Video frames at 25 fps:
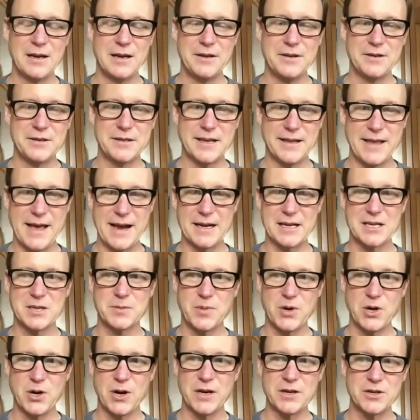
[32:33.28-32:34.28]
to that
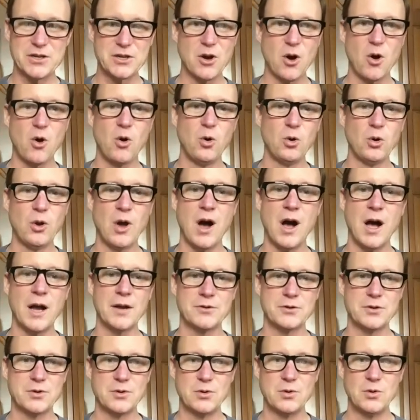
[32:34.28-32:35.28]
experience to hold on
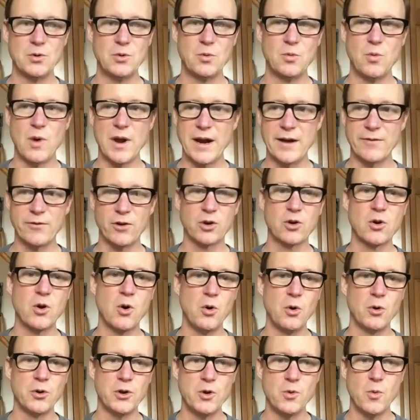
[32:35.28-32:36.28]
to whatever
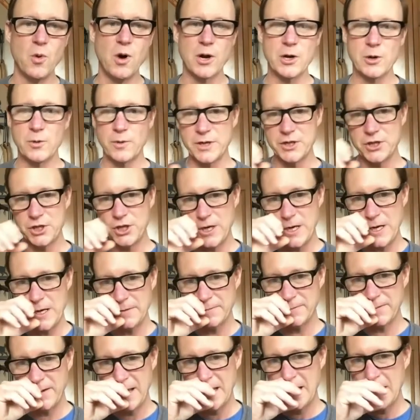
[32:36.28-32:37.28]
goal you want to achieve.
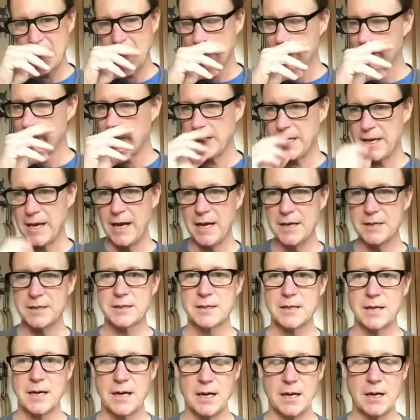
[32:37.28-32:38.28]
But yes,
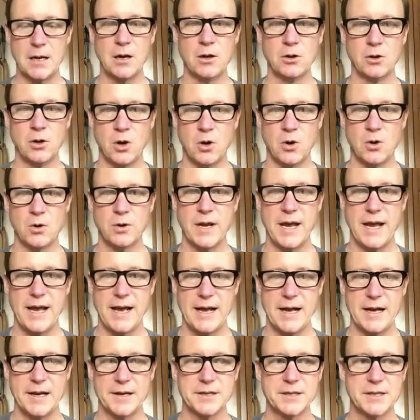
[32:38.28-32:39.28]
alone
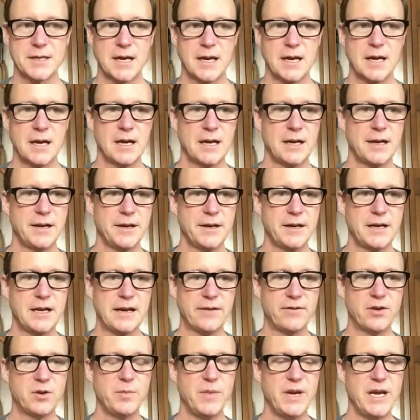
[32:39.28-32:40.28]
has
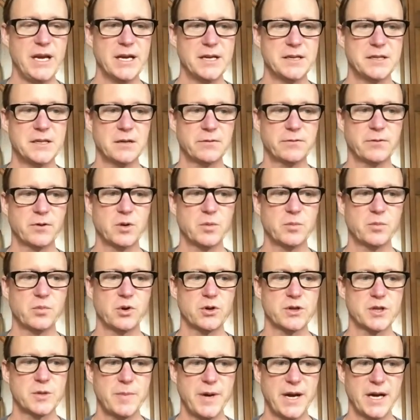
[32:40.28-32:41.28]
given me a different
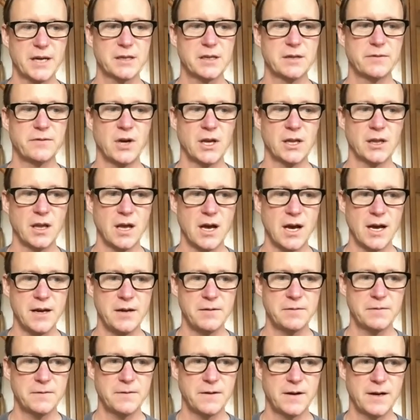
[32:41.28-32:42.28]
perspective on
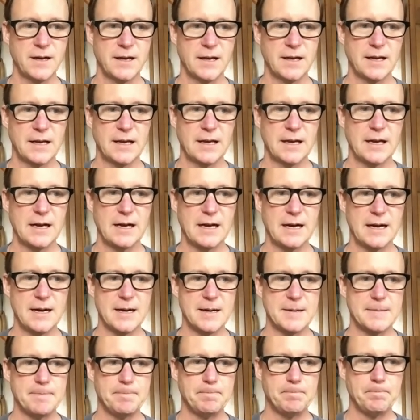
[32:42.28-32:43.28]
life.
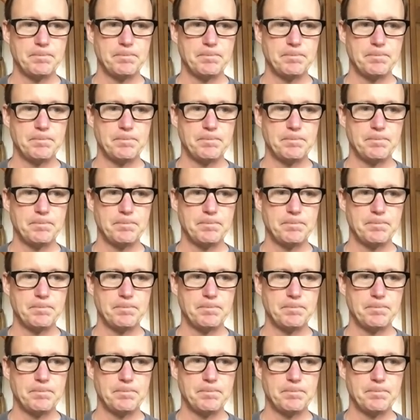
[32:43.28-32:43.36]
Um,